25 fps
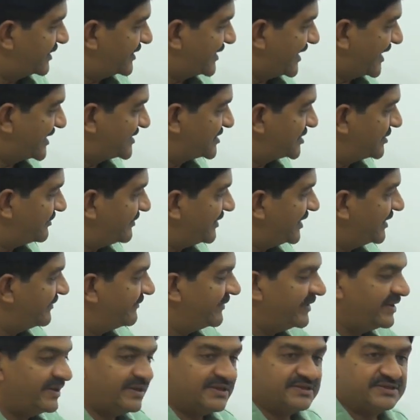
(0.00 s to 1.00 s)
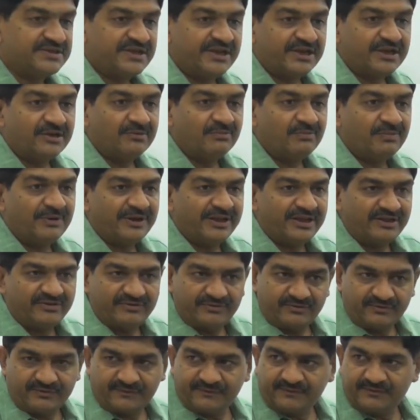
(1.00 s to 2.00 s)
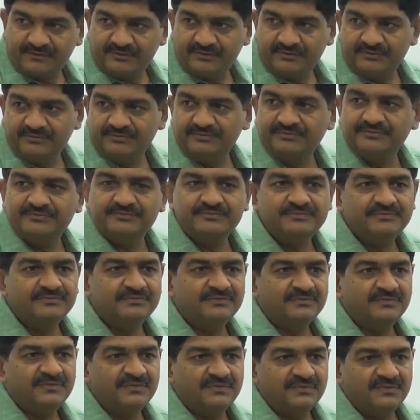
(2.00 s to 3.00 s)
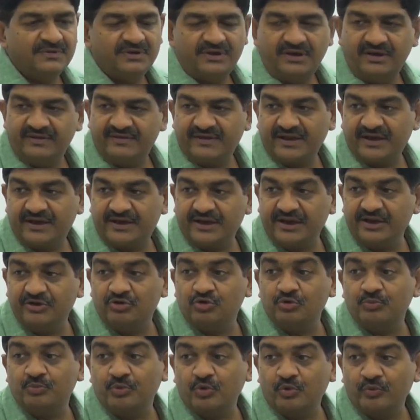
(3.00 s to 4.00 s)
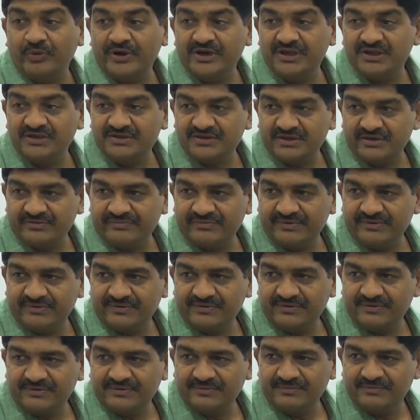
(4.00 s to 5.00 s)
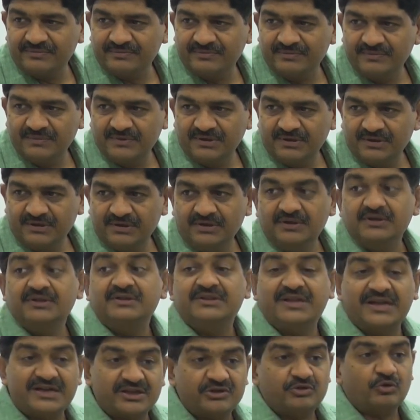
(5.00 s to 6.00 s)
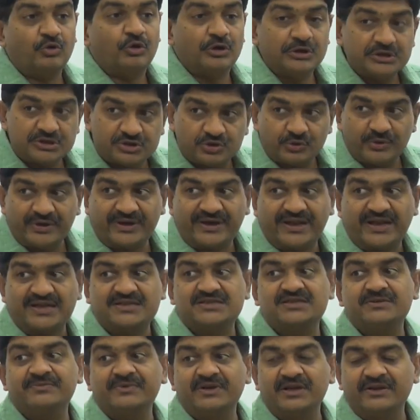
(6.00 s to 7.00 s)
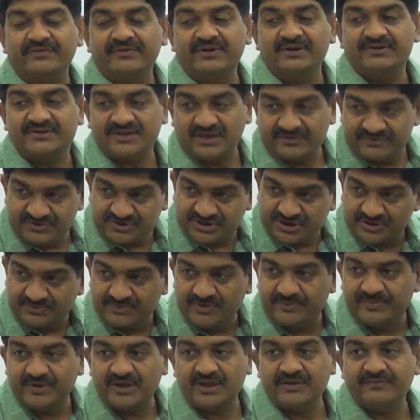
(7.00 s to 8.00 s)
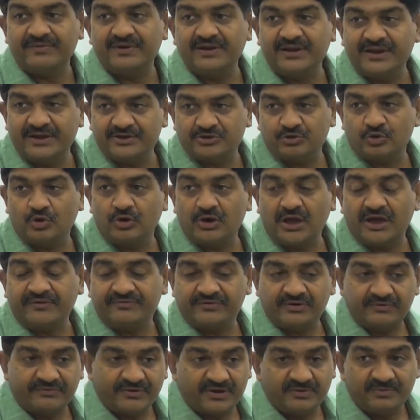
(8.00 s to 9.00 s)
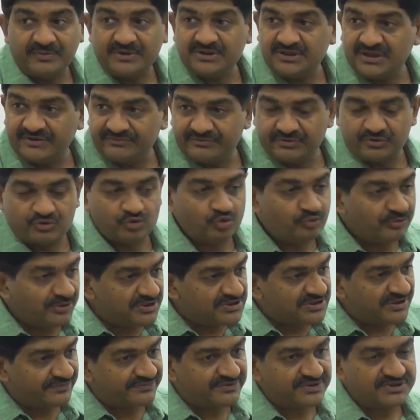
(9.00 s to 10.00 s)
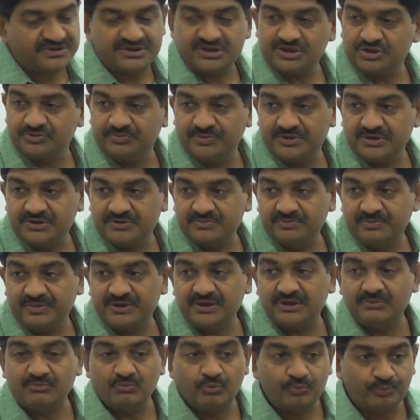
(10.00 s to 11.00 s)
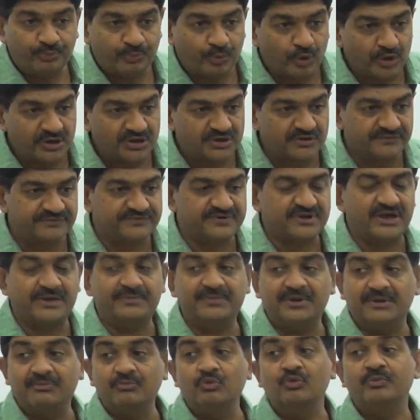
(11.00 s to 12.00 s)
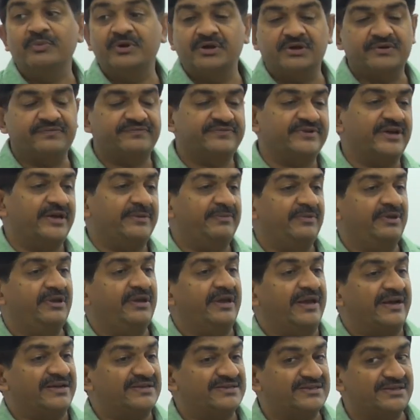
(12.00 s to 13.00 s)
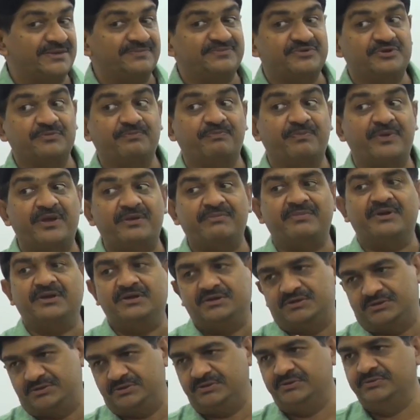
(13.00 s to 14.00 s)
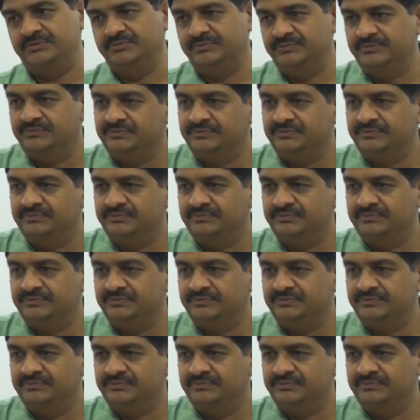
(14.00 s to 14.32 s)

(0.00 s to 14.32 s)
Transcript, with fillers: the taxable event has taken place. He has agreed to provide the service. That is also a taxable event. Services may be given later on after one month, after two months, after six months. But the point of time, the moment of time he accepts a payment